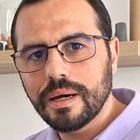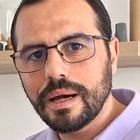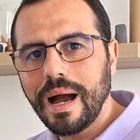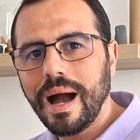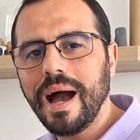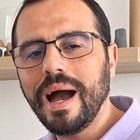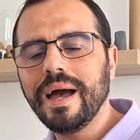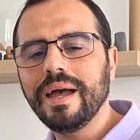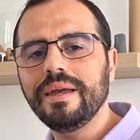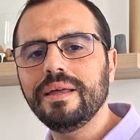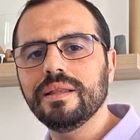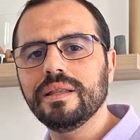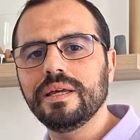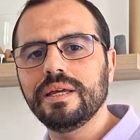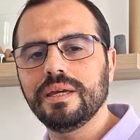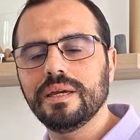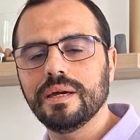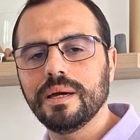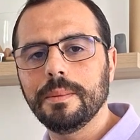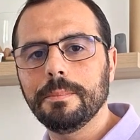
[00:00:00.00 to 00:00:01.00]

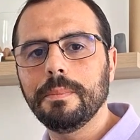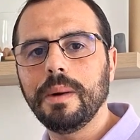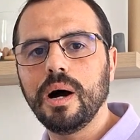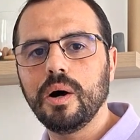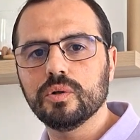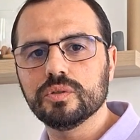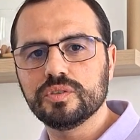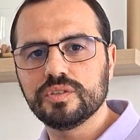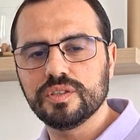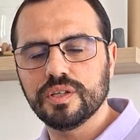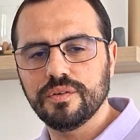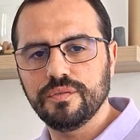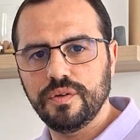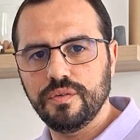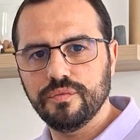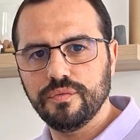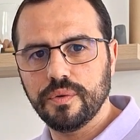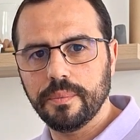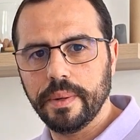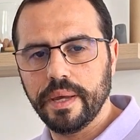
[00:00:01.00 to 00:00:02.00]
highly amounts of
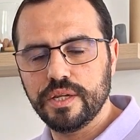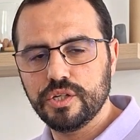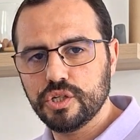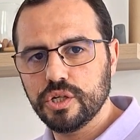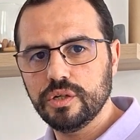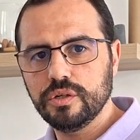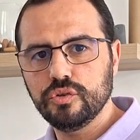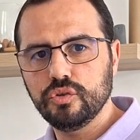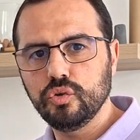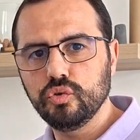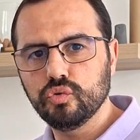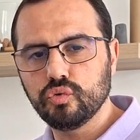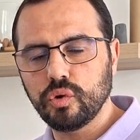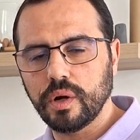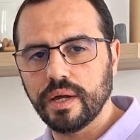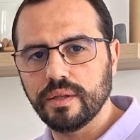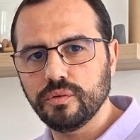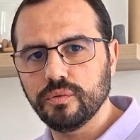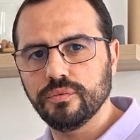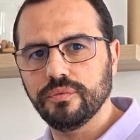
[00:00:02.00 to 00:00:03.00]
information to
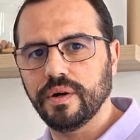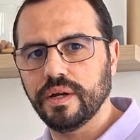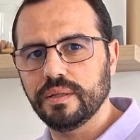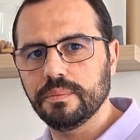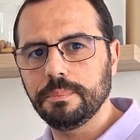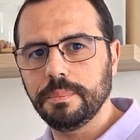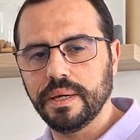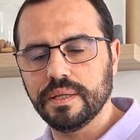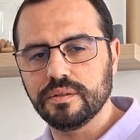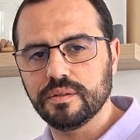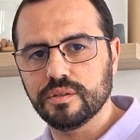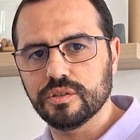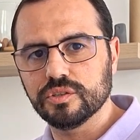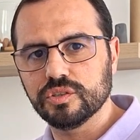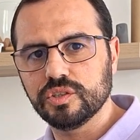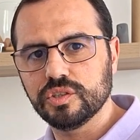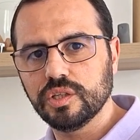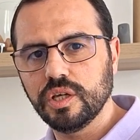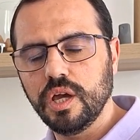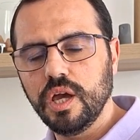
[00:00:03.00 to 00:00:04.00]
try to find
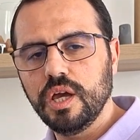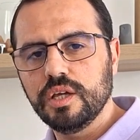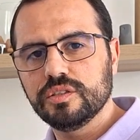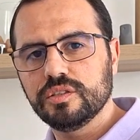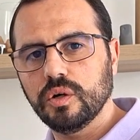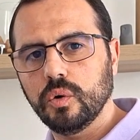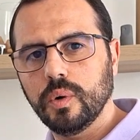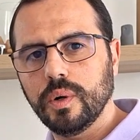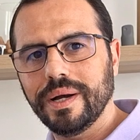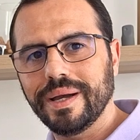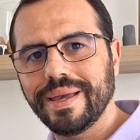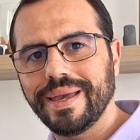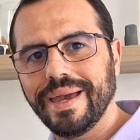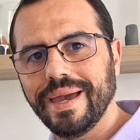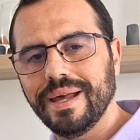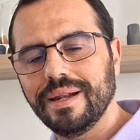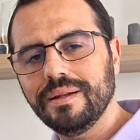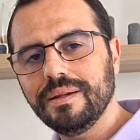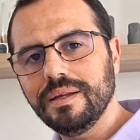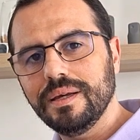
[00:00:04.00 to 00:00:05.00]
patterns. So
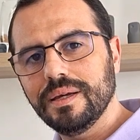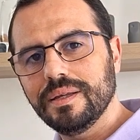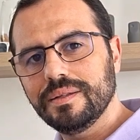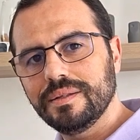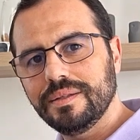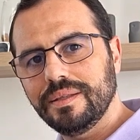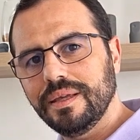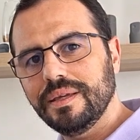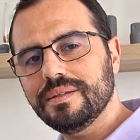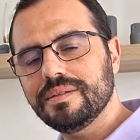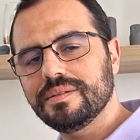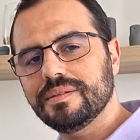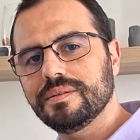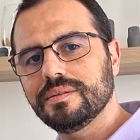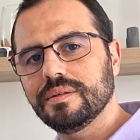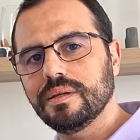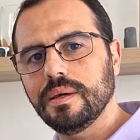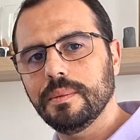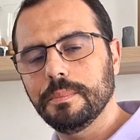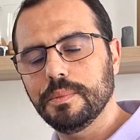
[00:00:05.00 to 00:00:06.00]
again,
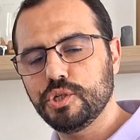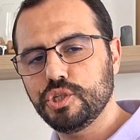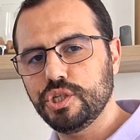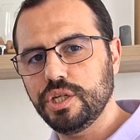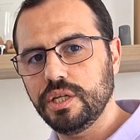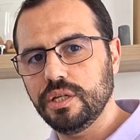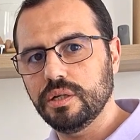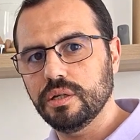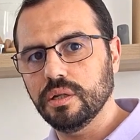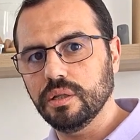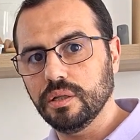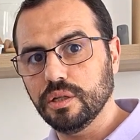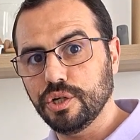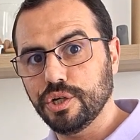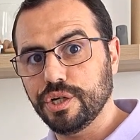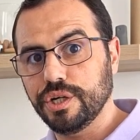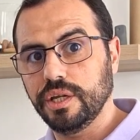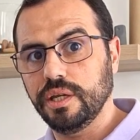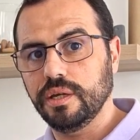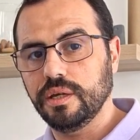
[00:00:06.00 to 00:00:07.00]
this machine
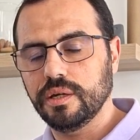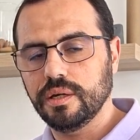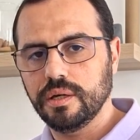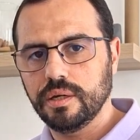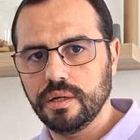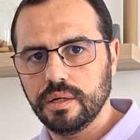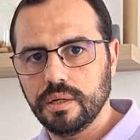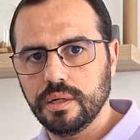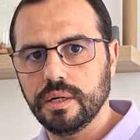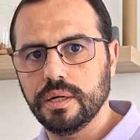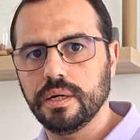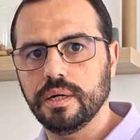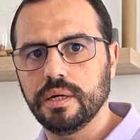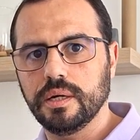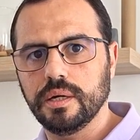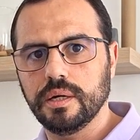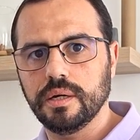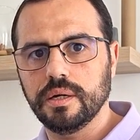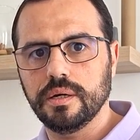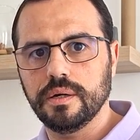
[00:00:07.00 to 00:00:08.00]
learning
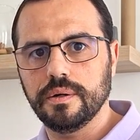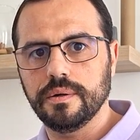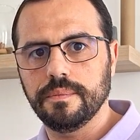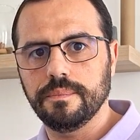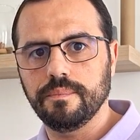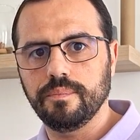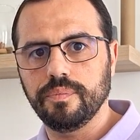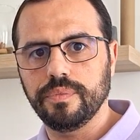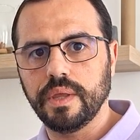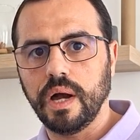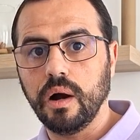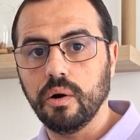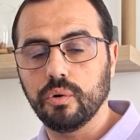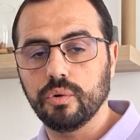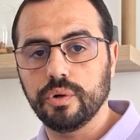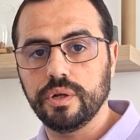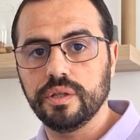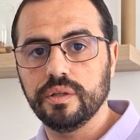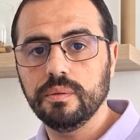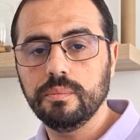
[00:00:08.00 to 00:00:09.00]

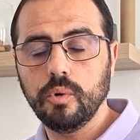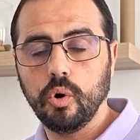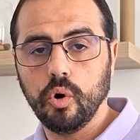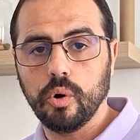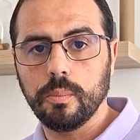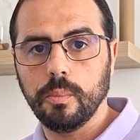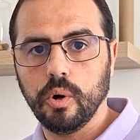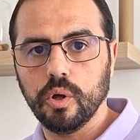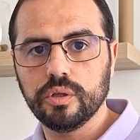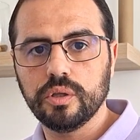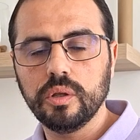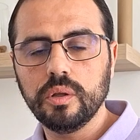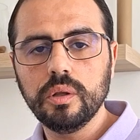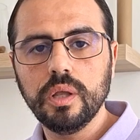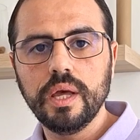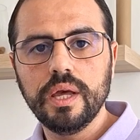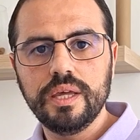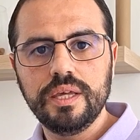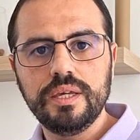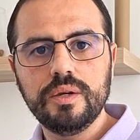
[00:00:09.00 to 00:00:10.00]
algorithm or
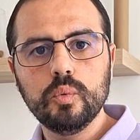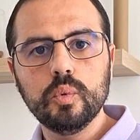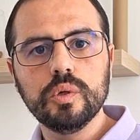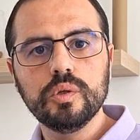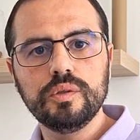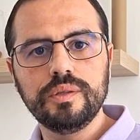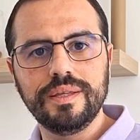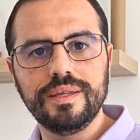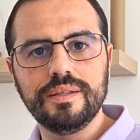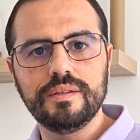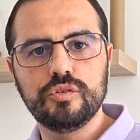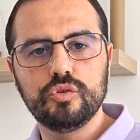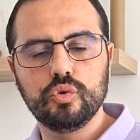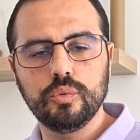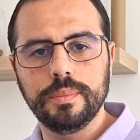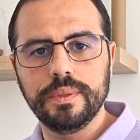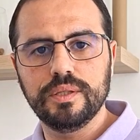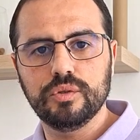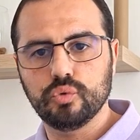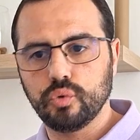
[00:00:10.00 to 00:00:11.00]
model, he will need to
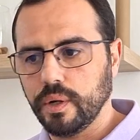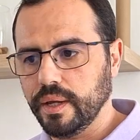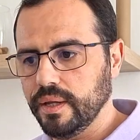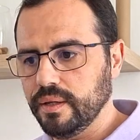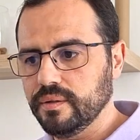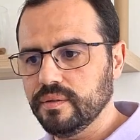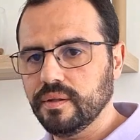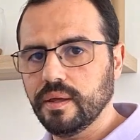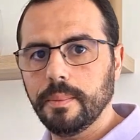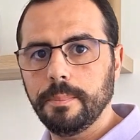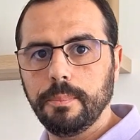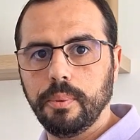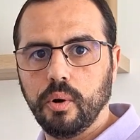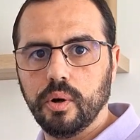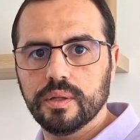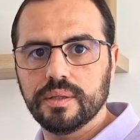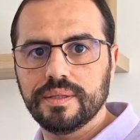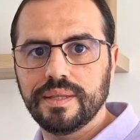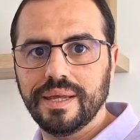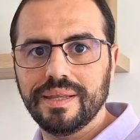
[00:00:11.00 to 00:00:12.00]
be trained
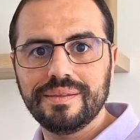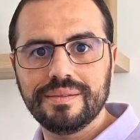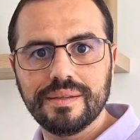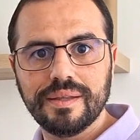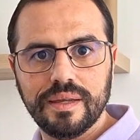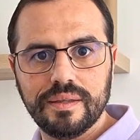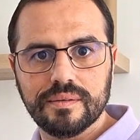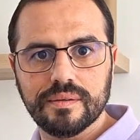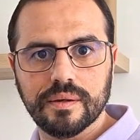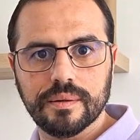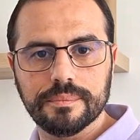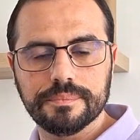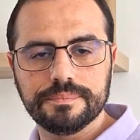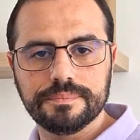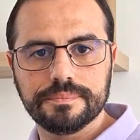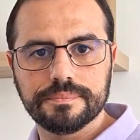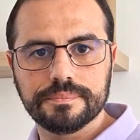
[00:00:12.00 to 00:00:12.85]
upon that data.